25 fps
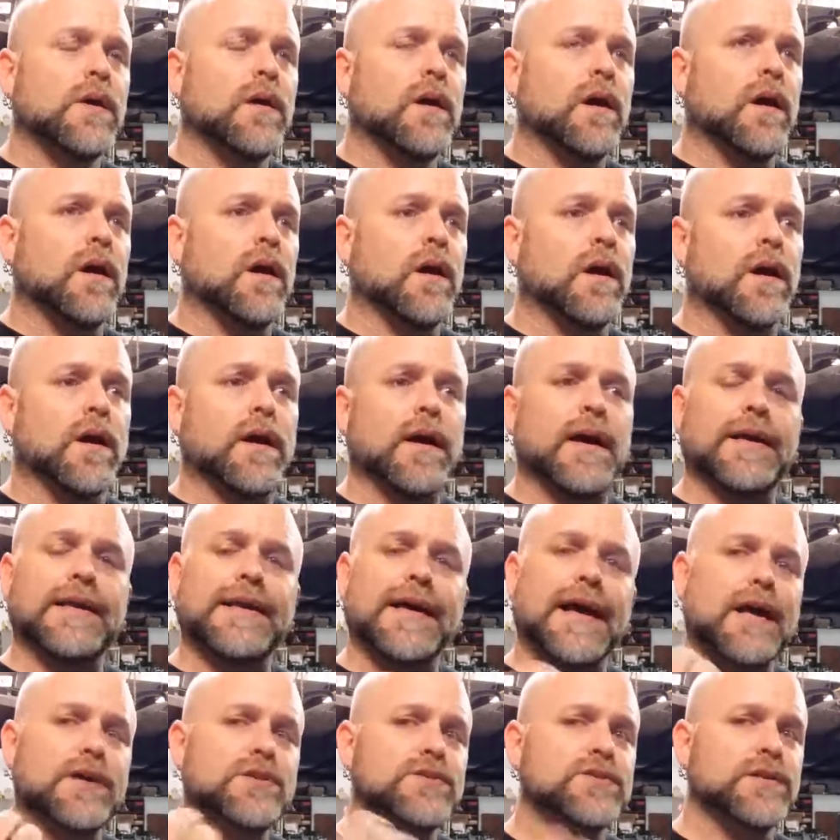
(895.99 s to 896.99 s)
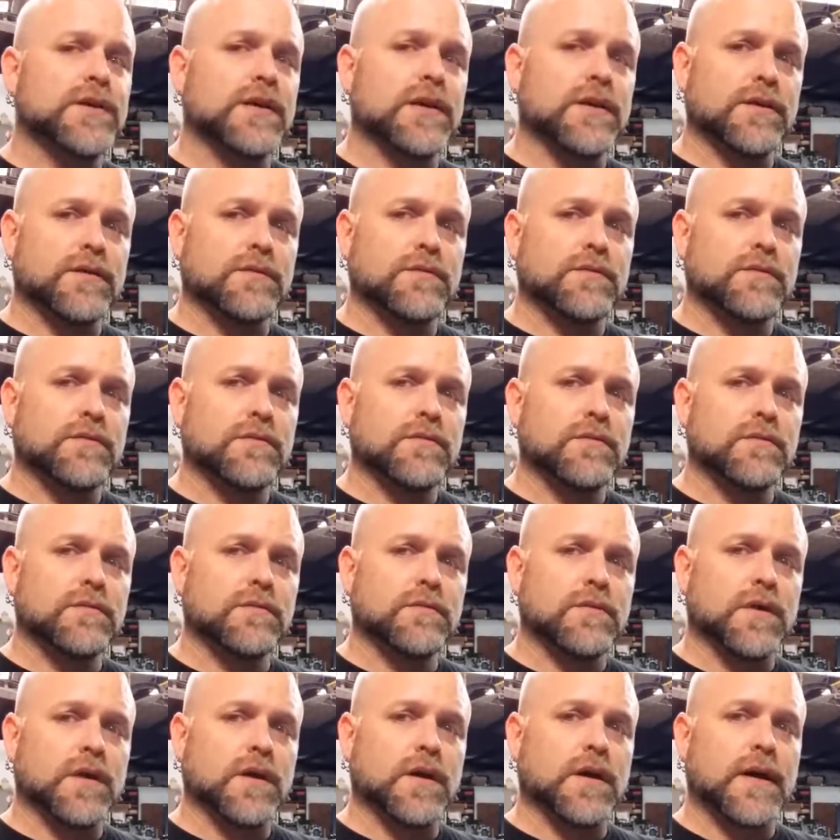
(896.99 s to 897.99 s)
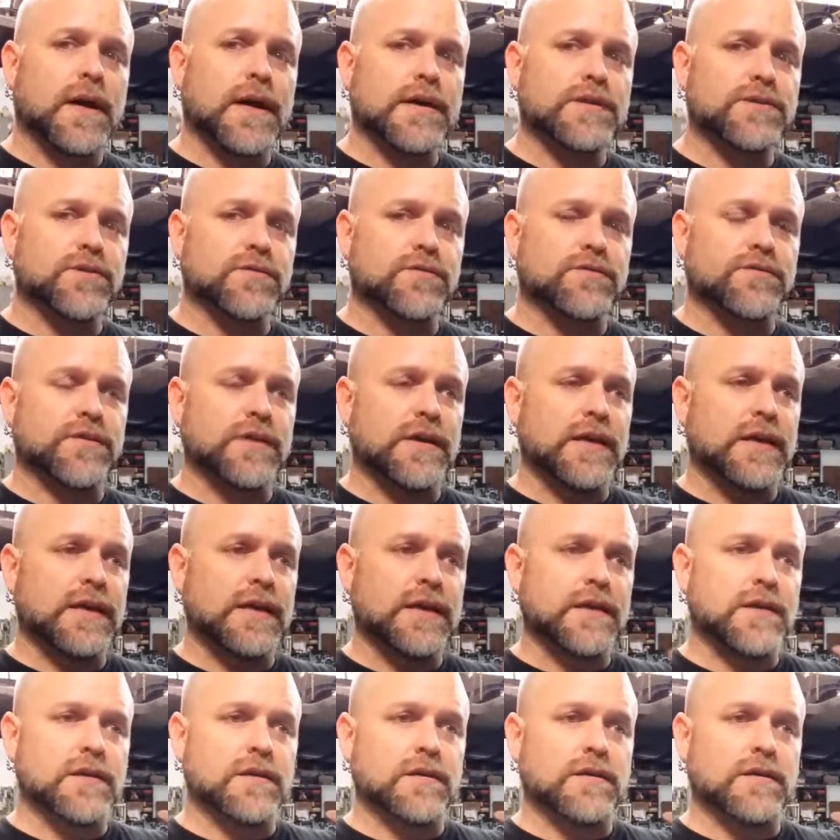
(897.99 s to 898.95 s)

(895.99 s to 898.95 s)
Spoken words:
a dash 10 as your feed,